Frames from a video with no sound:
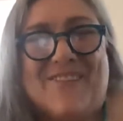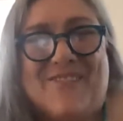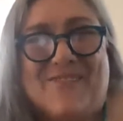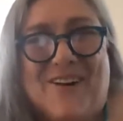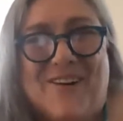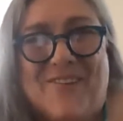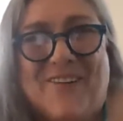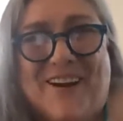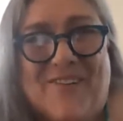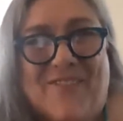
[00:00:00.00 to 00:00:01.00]
Where do we
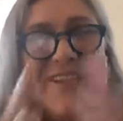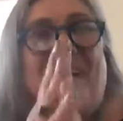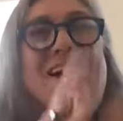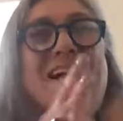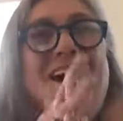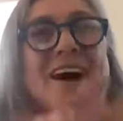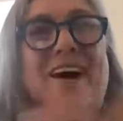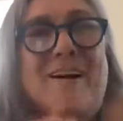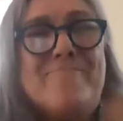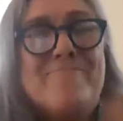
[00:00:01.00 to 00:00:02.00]
go from there?
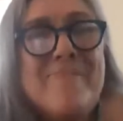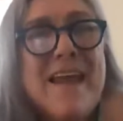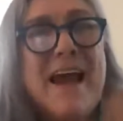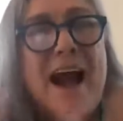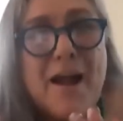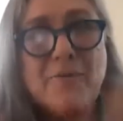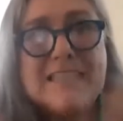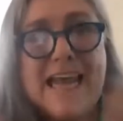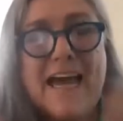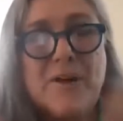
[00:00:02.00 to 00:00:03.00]
I
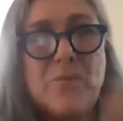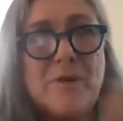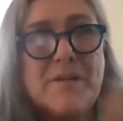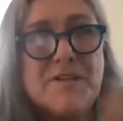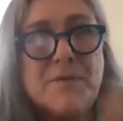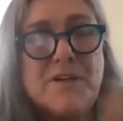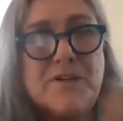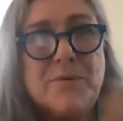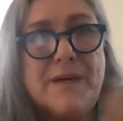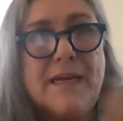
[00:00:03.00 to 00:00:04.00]
was at a women's
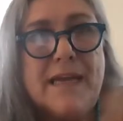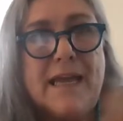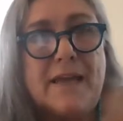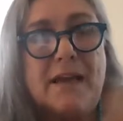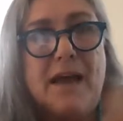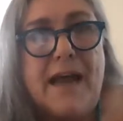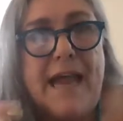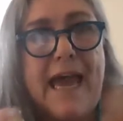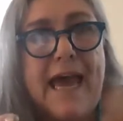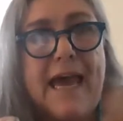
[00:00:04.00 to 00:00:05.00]
retreat and I
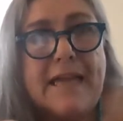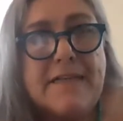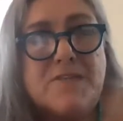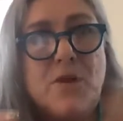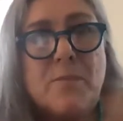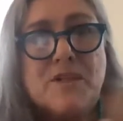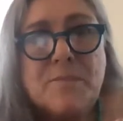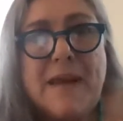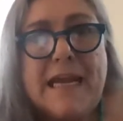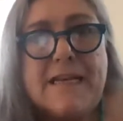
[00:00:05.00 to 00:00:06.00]
had so much
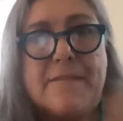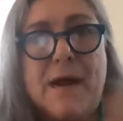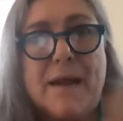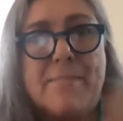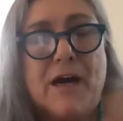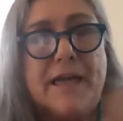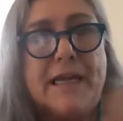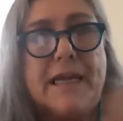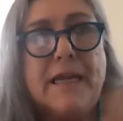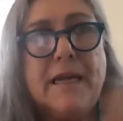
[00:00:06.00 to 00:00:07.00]
pain in my
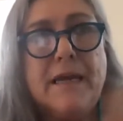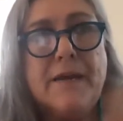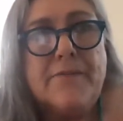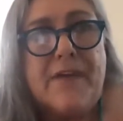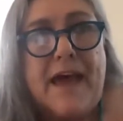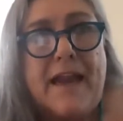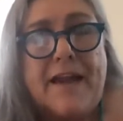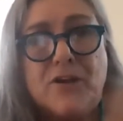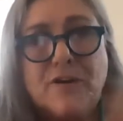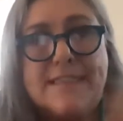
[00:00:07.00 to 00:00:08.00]
body that I
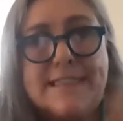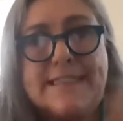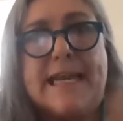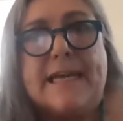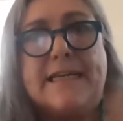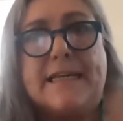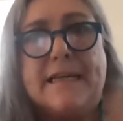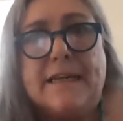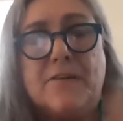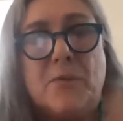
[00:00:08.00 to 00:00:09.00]
couldn't stand
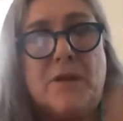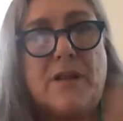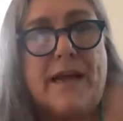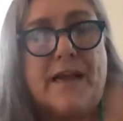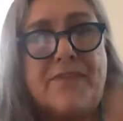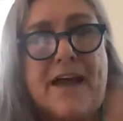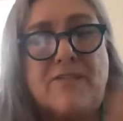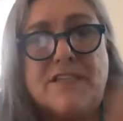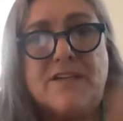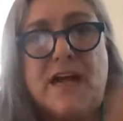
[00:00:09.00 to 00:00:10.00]
it. There were like
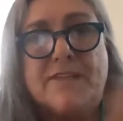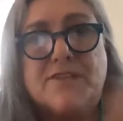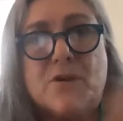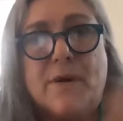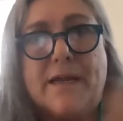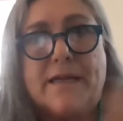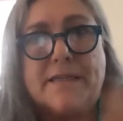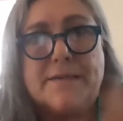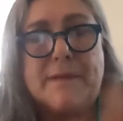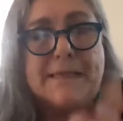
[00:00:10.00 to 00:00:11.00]
1,000 knives going
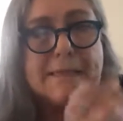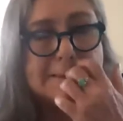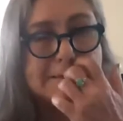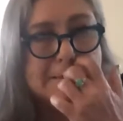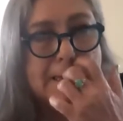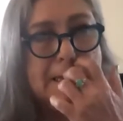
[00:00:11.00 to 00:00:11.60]
into my lungs.